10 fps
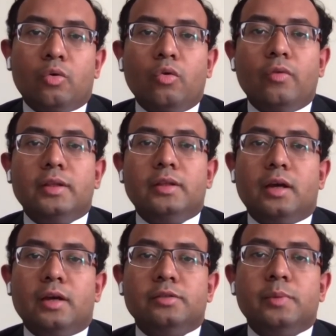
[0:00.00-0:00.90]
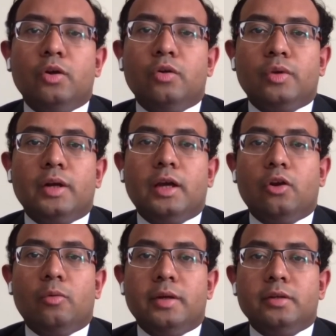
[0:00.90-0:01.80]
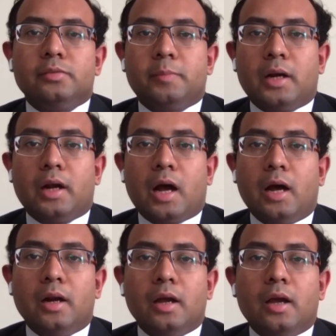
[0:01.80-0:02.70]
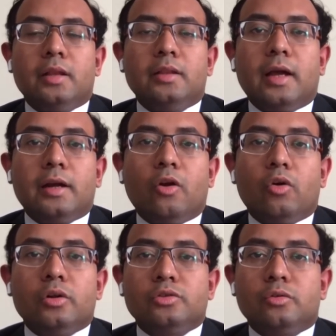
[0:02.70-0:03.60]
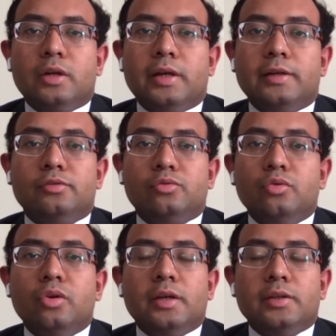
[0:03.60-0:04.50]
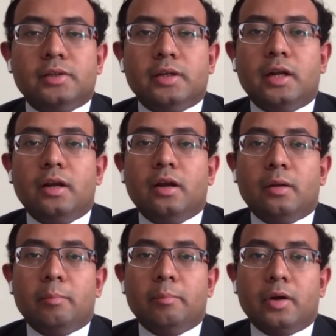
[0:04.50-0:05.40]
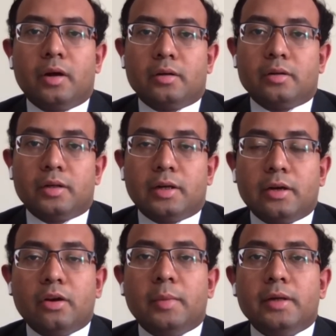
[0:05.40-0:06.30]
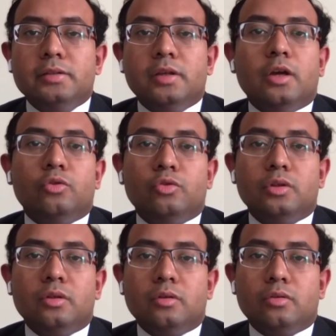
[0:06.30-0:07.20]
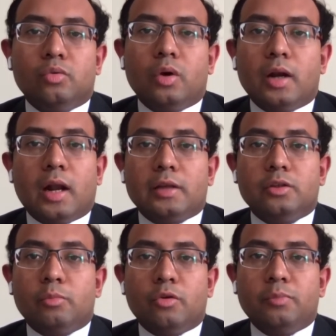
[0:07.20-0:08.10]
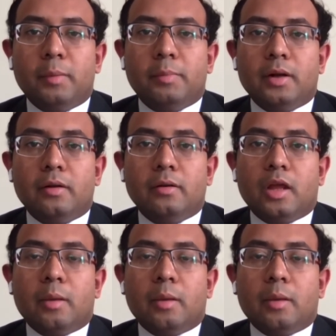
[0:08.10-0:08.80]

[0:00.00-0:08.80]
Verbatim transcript: go with a speed of 20 kilometers per hour, that also leads to certain uh, detriments to, to a large number of people